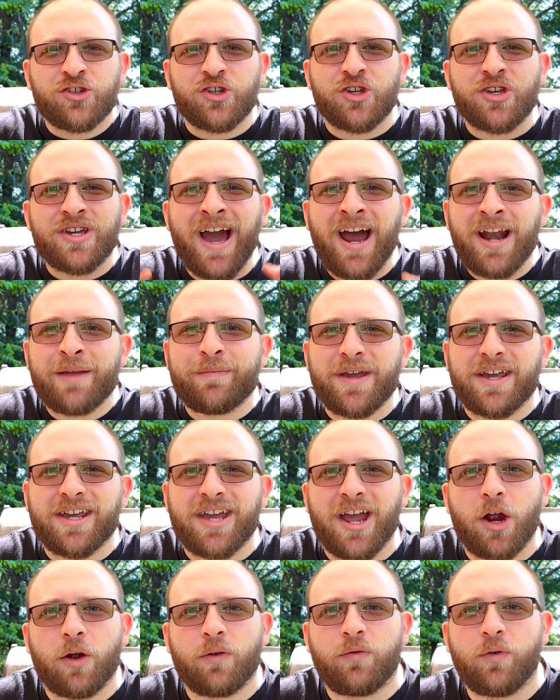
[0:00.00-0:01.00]
So you got to be
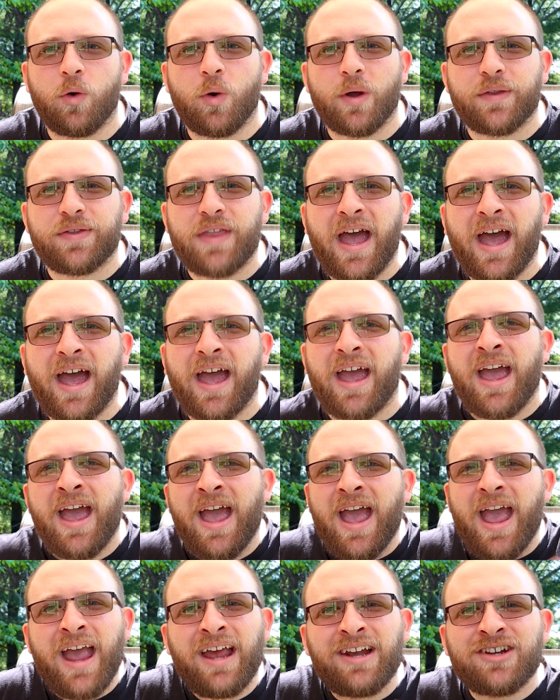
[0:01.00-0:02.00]
careful with that,
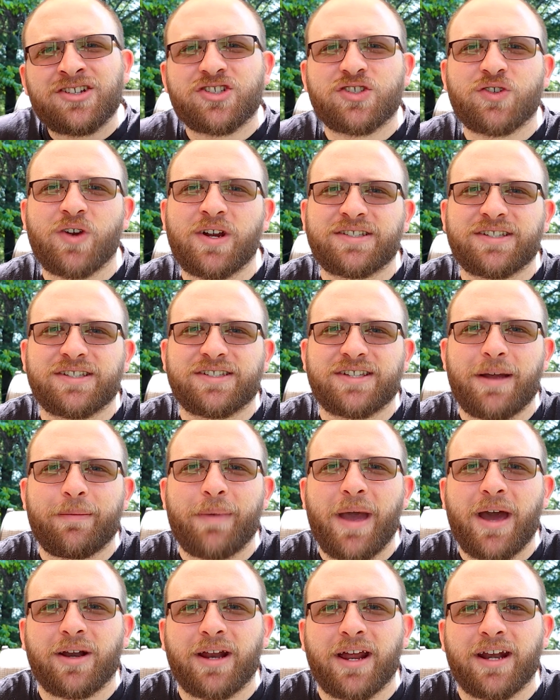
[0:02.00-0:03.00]
and it stresses them
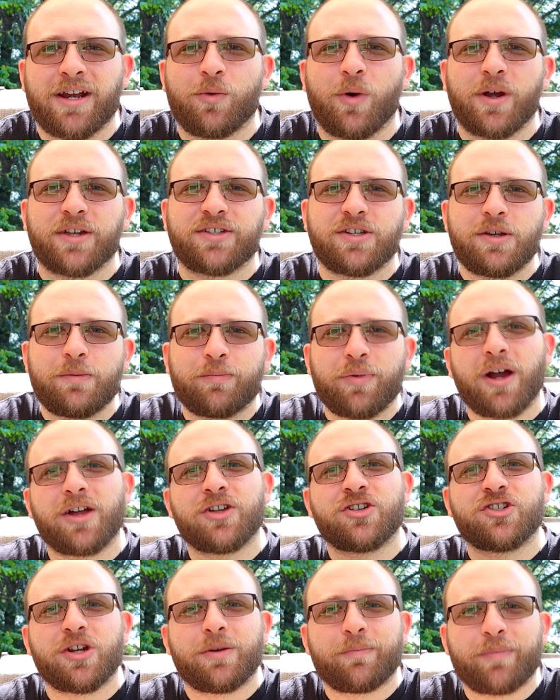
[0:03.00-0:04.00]
out anyway, so you
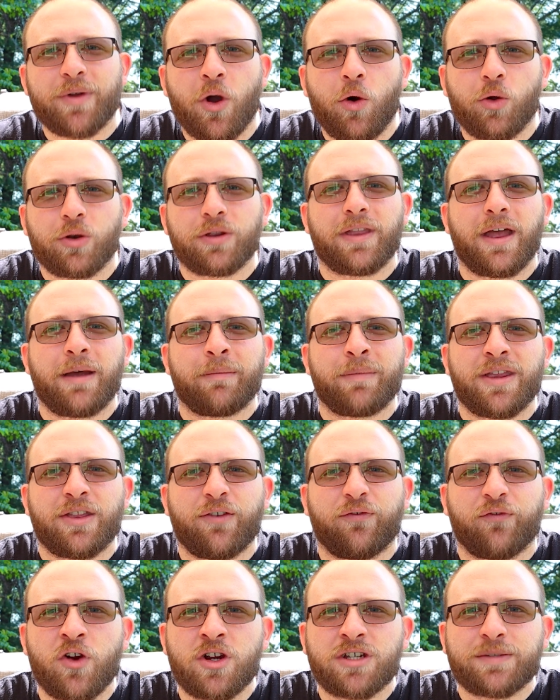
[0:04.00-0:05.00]
probably shouldn't be holding them in
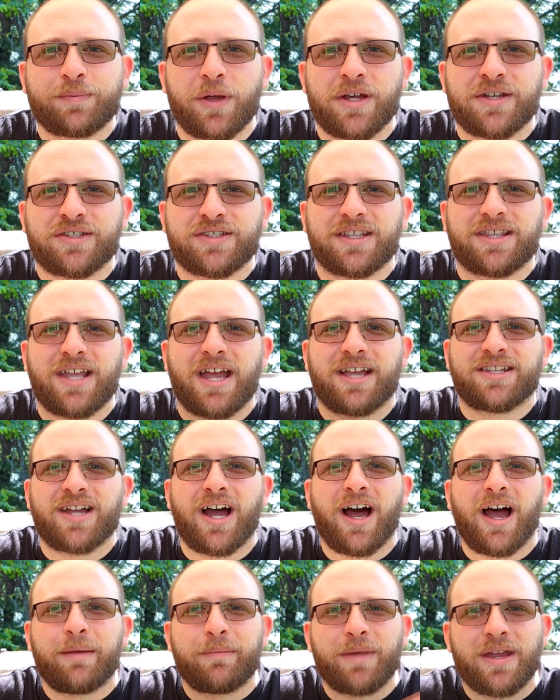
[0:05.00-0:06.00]
the first place at that
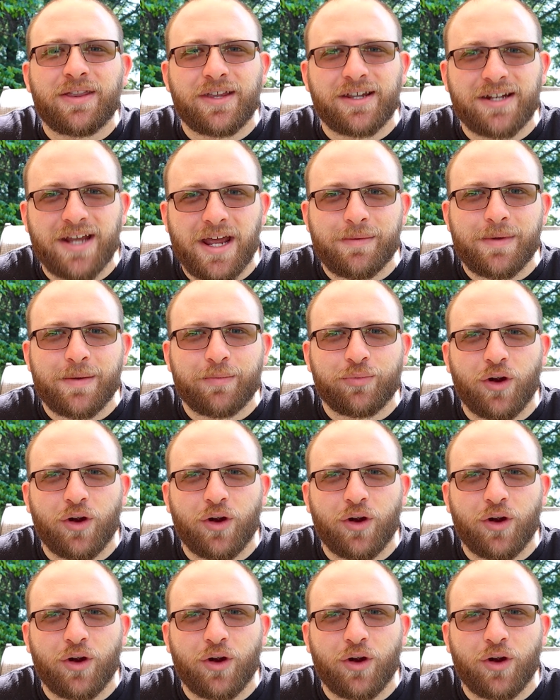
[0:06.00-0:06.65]
time in the taming